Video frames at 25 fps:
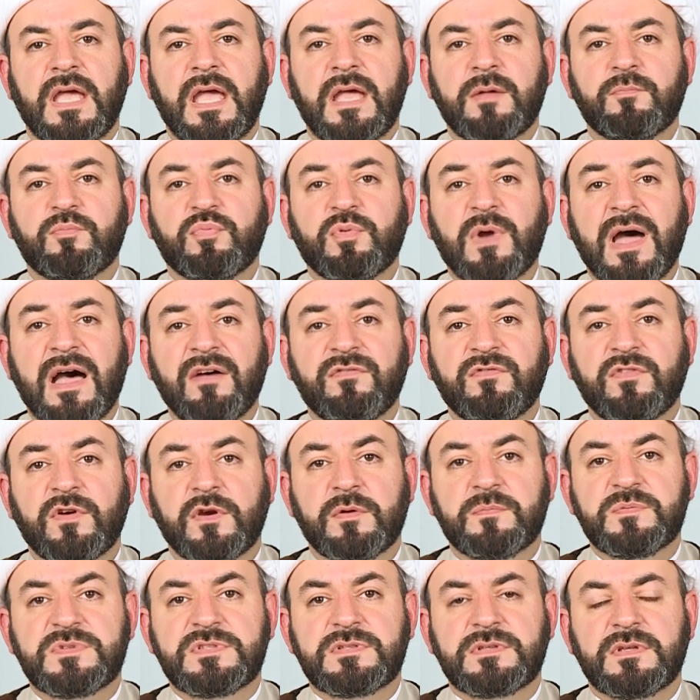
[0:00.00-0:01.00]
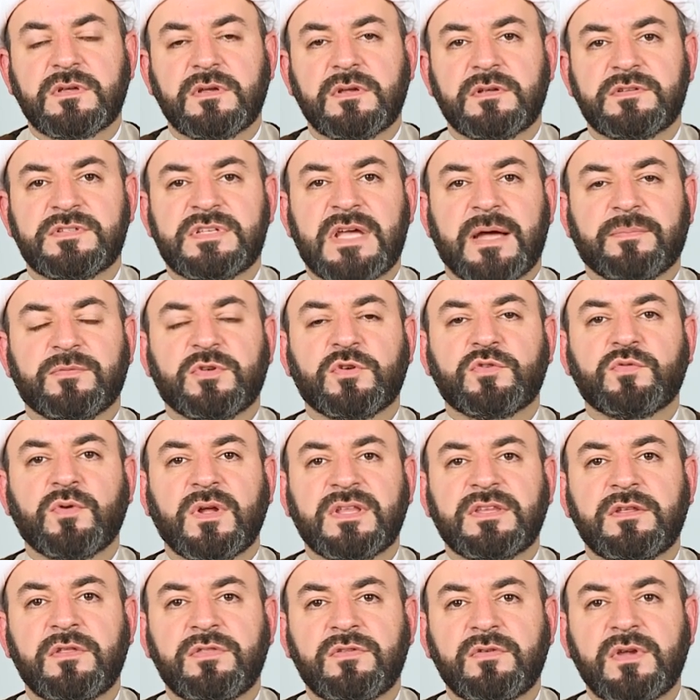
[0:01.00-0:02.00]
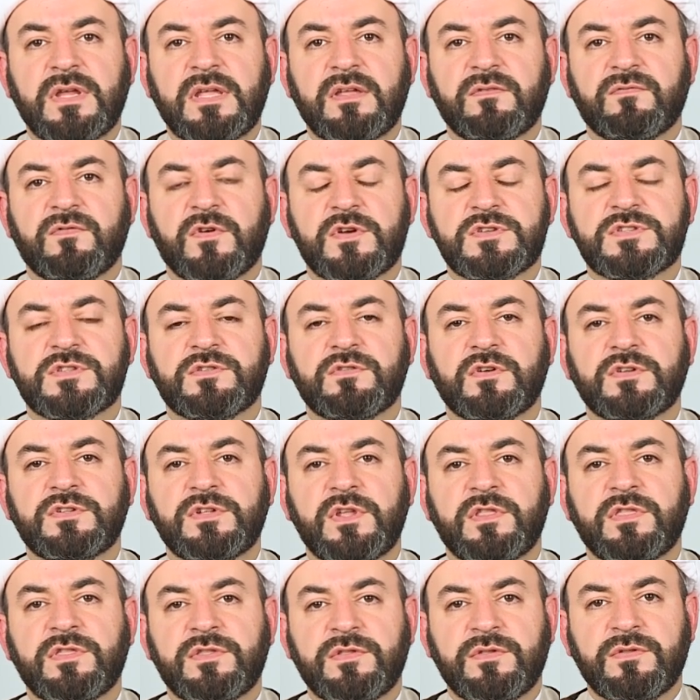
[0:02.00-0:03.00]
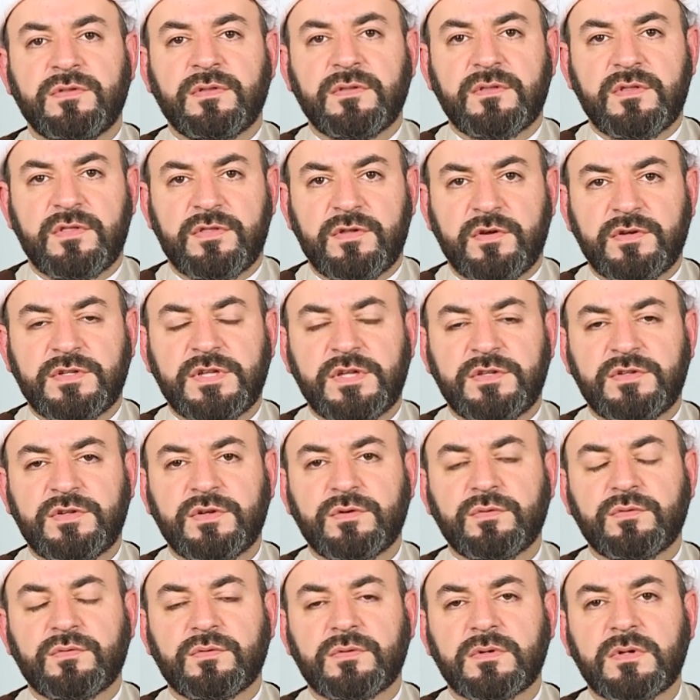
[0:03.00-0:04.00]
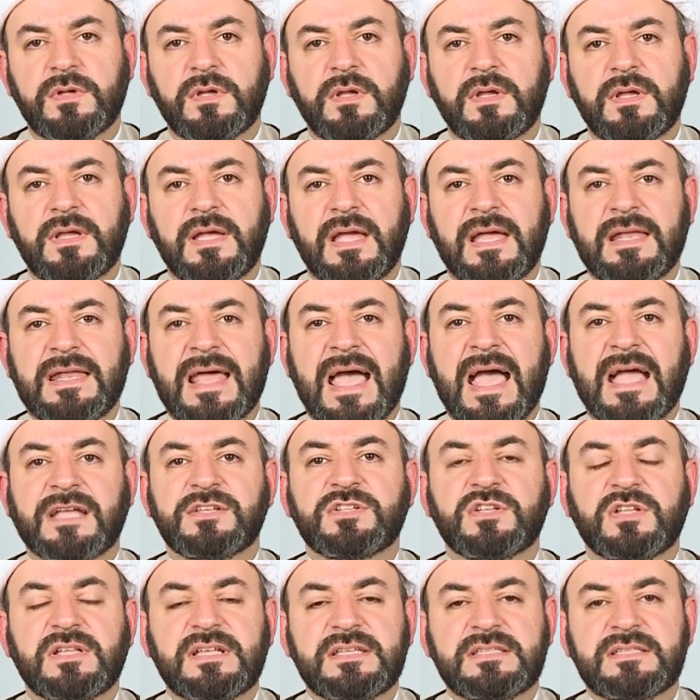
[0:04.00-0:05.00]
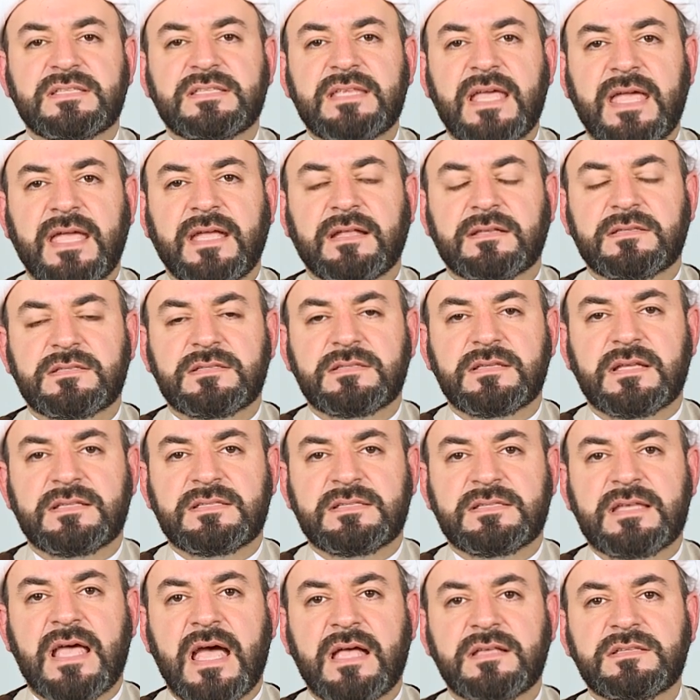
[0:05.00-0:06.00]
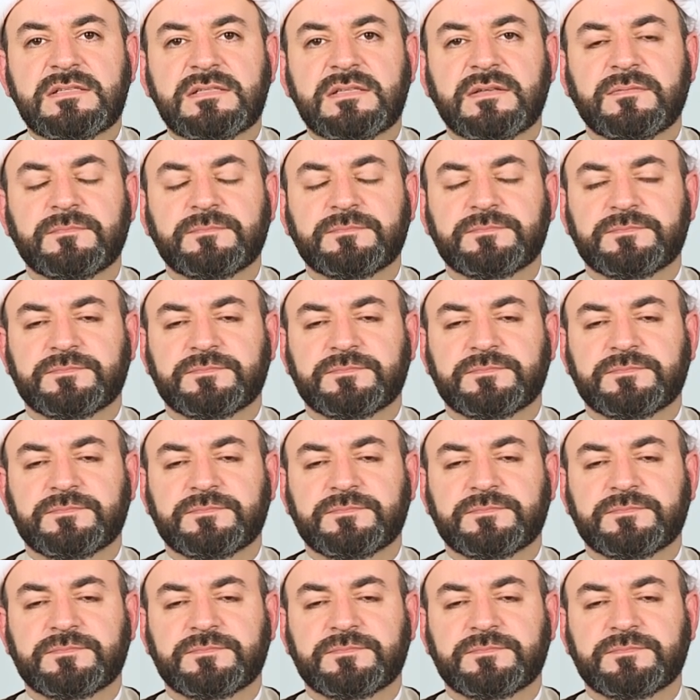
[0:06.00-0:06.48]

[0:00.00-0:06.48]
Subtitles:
In Proverbs chapter 23, verse 32, it actually states, it says,